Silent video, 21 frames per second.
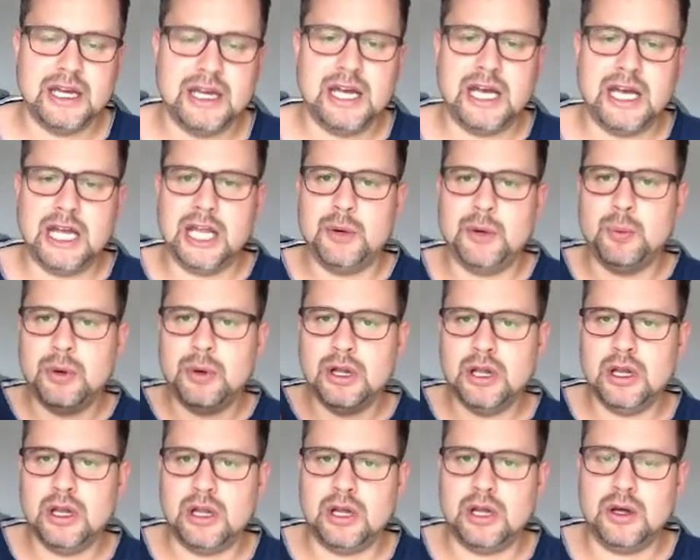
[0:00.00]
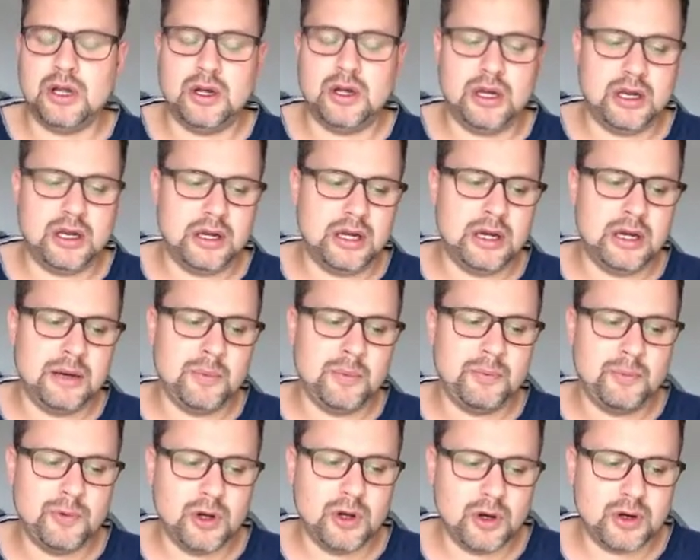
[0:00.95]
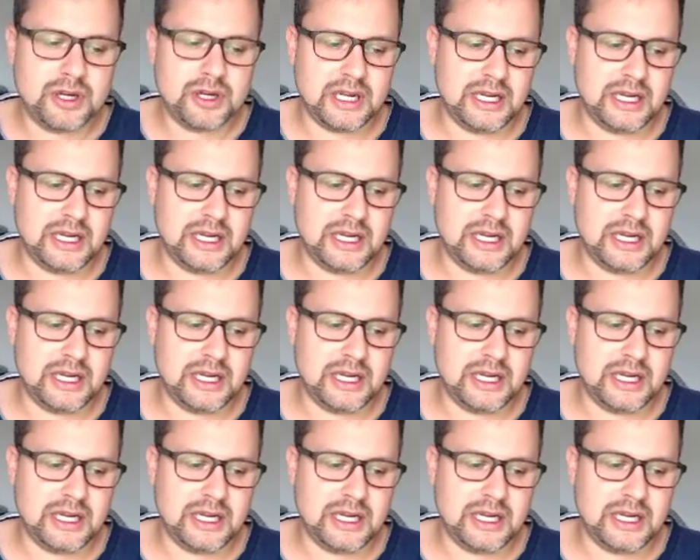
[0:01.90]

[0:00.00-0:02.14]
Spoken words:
It will look